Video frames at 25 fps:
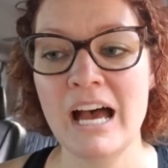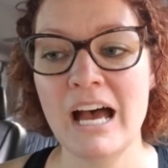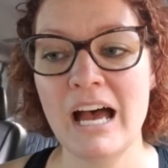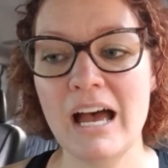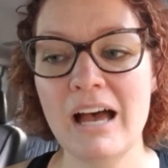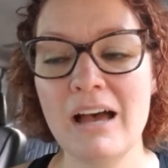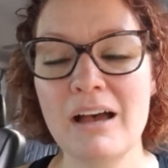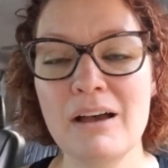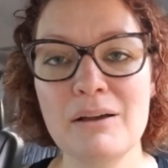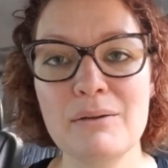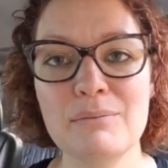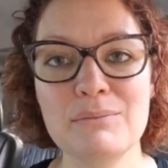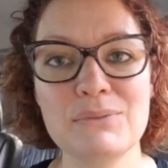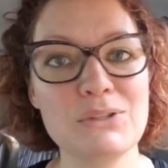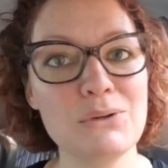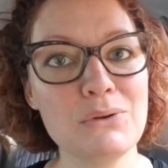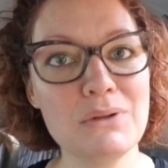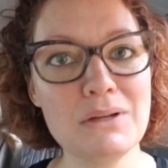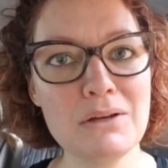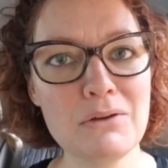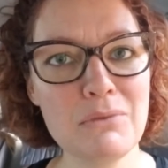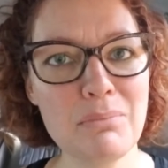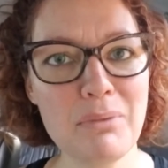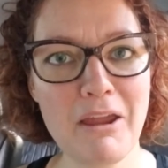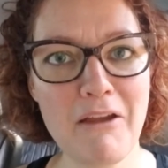Um, so
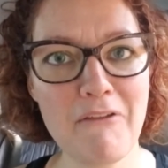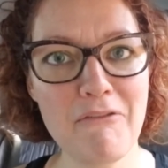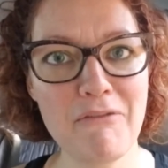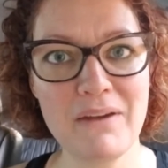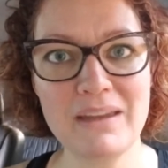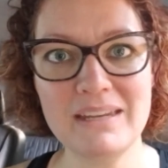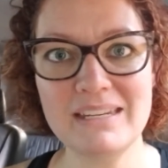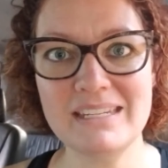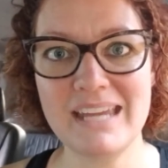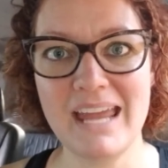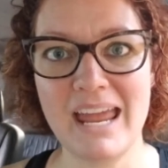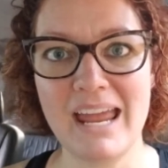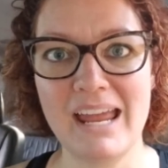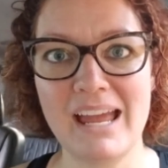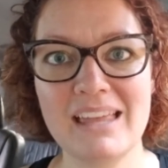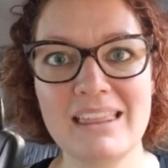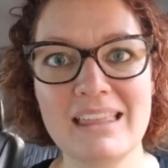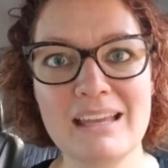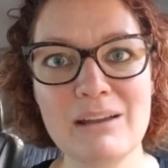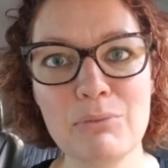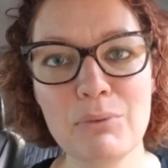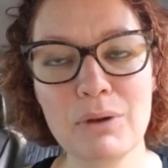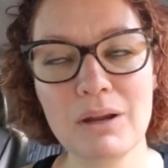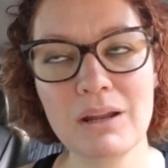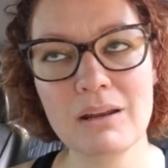it'll be a fun day. I
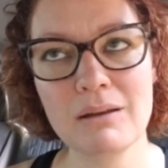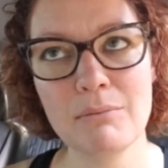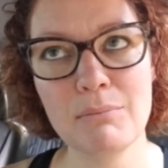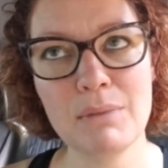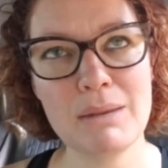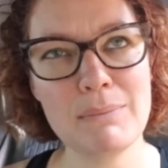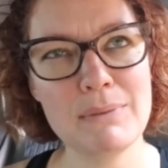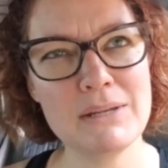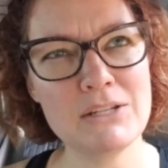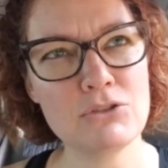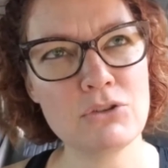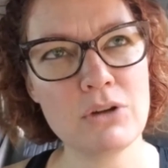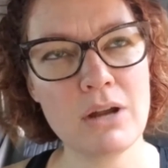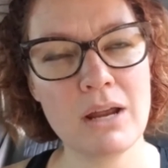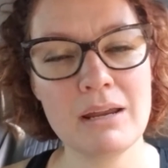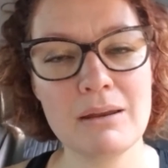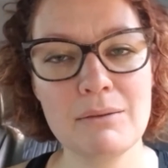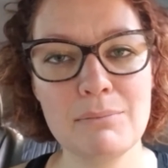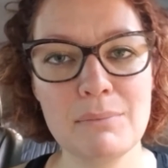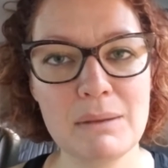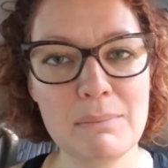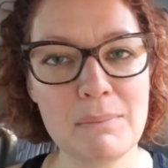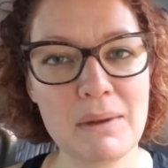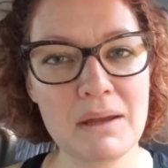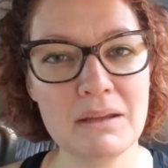think we're going to maybe try
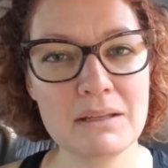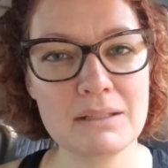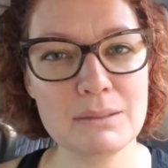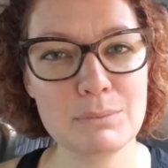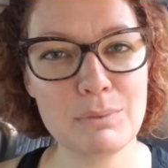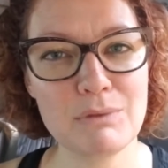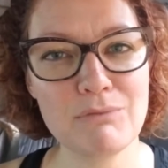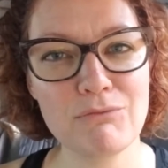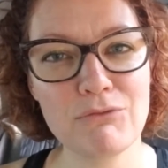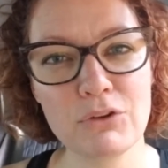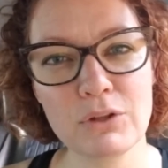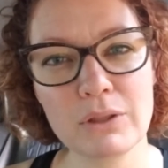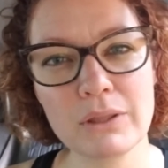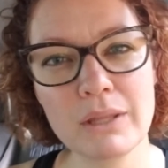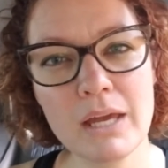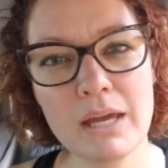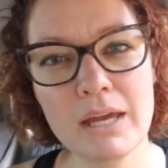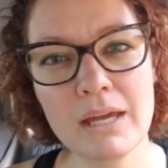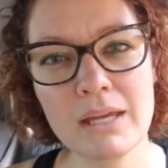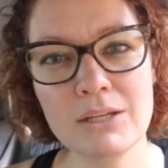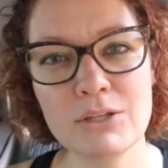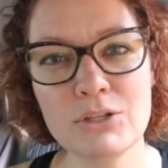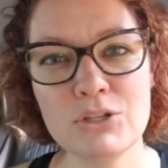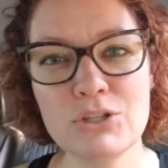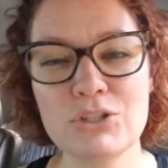and meet my husband for
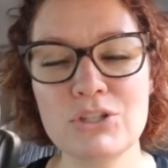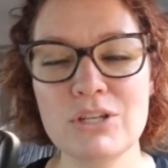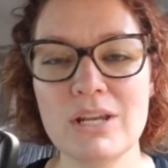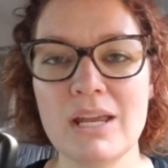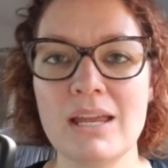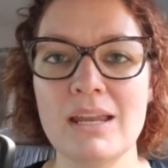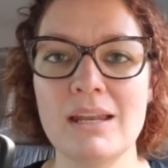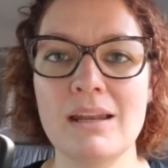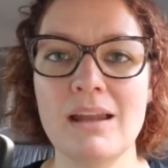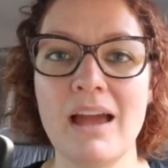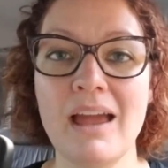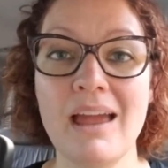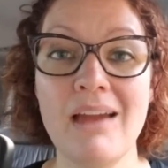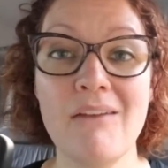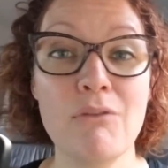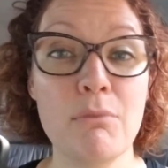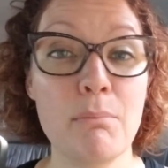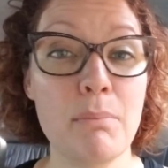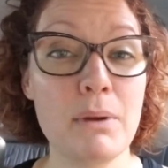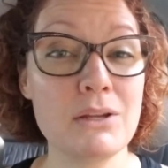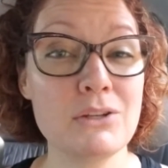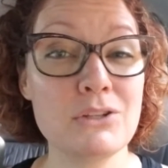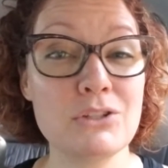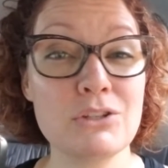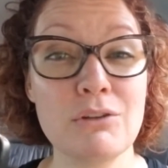lunch. And I have a
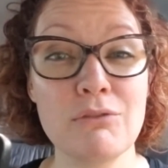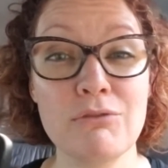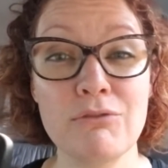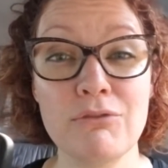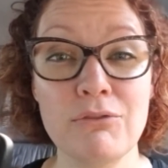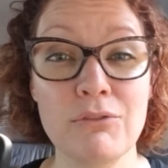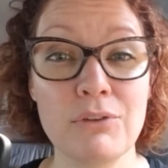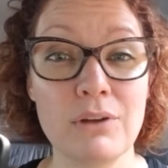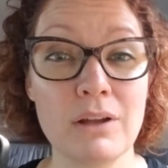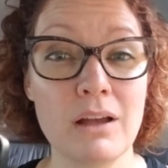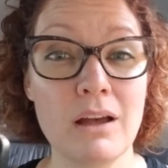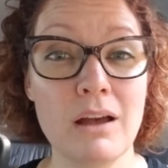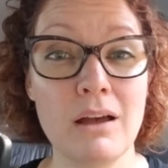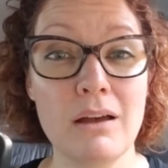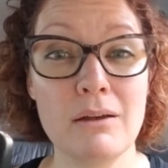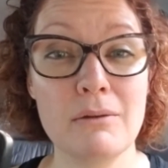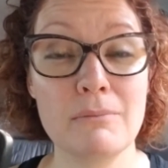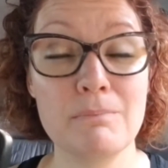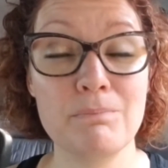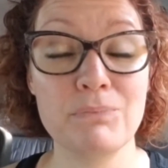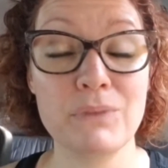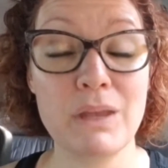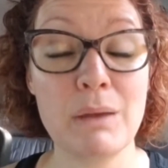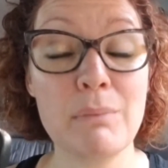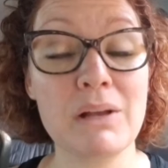bunch of,
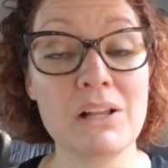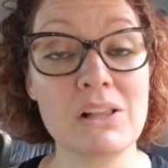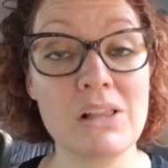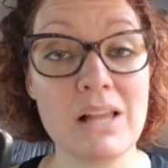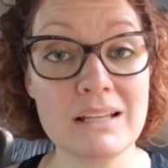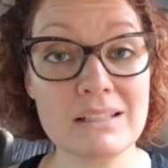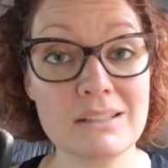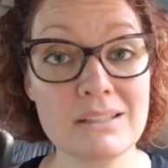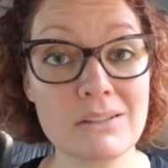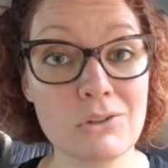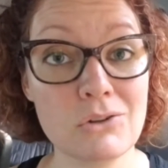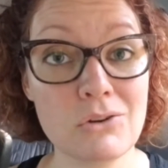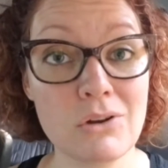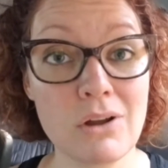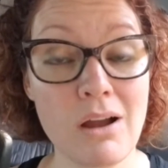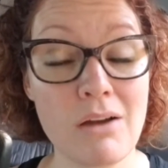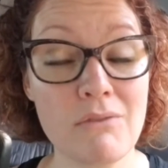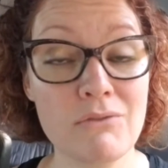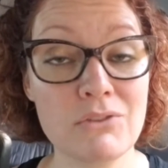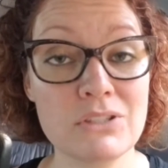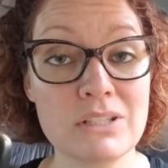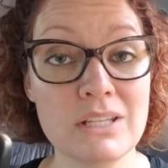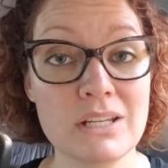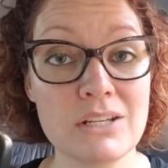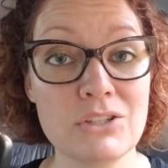um, I'm a classical
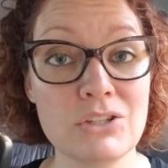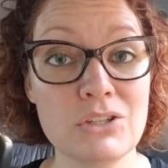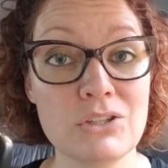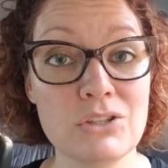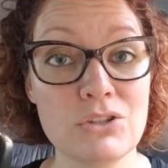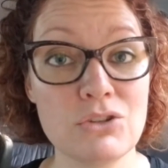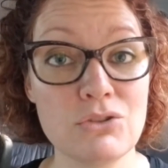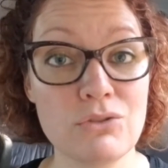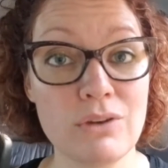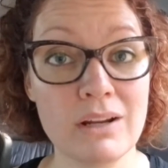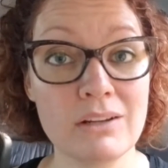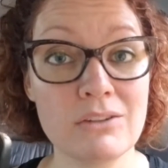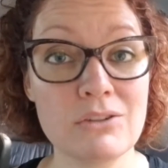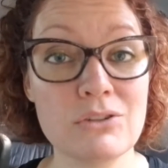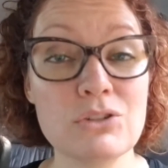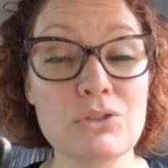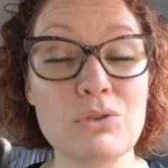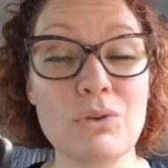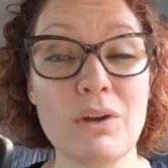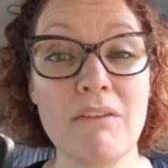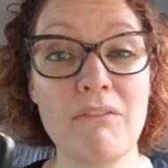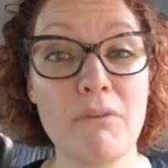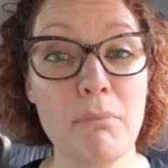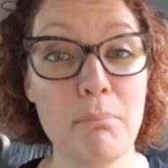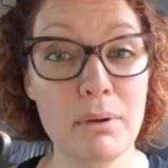conversations director,
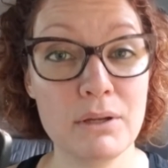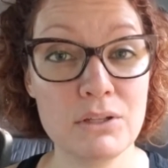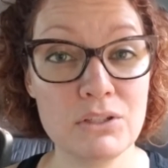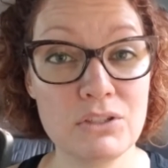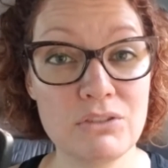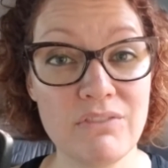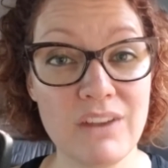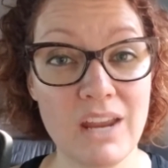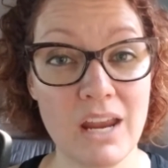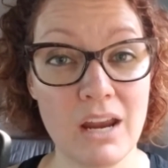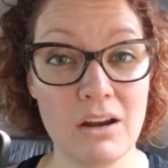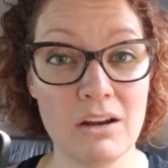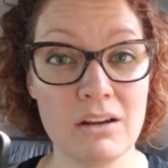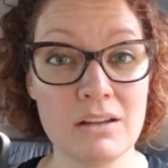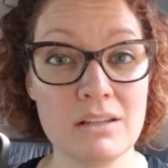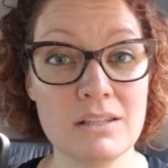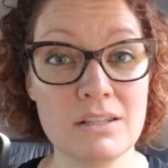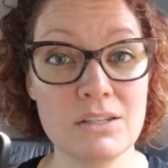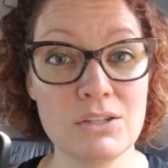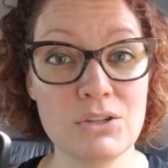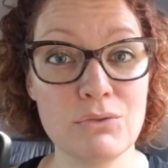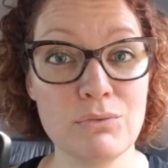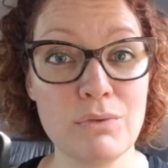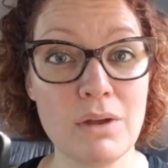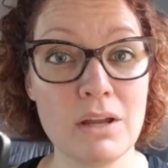so I have a bunch of
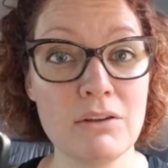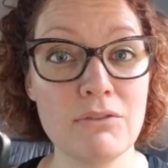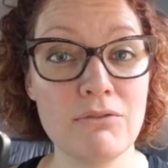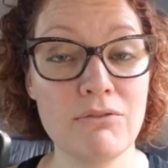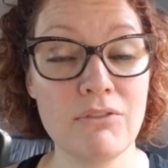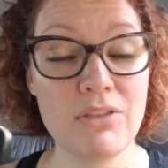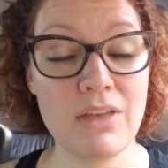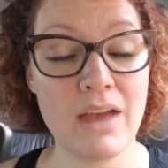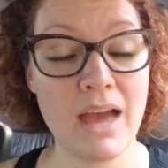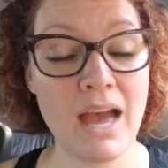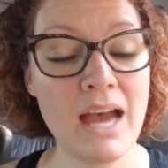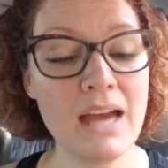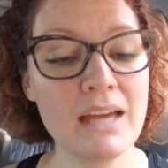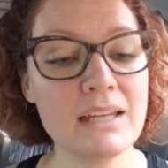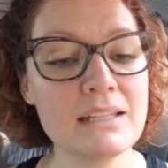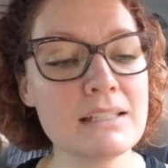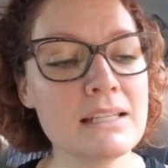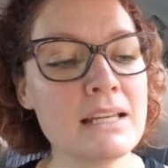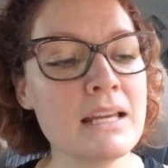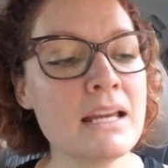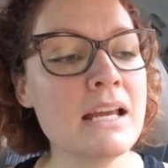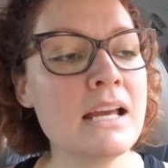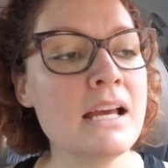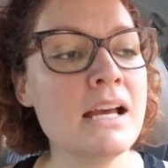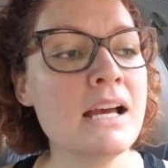errands to run for that.
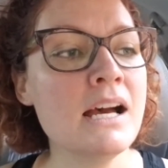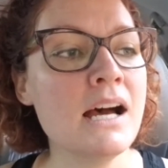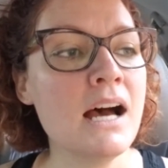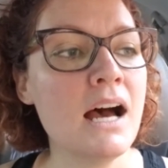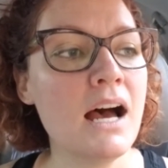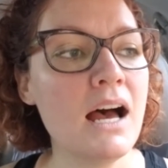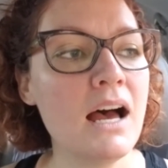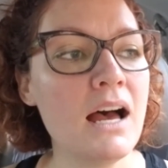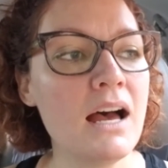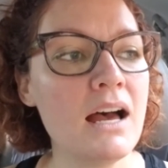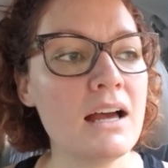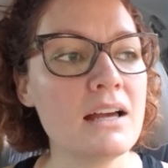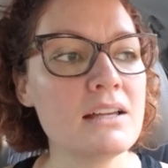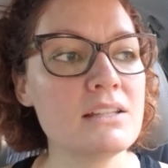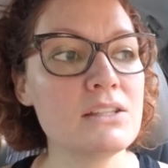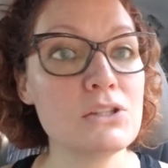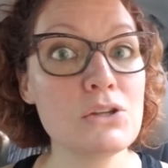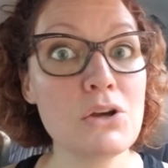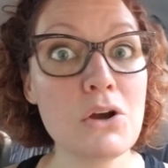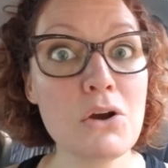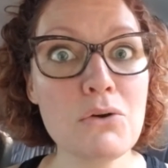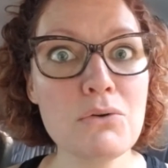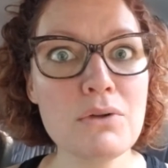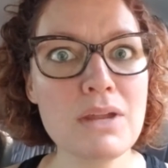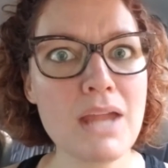Uh,
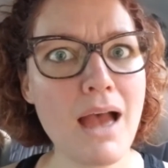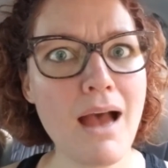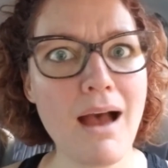so yeah,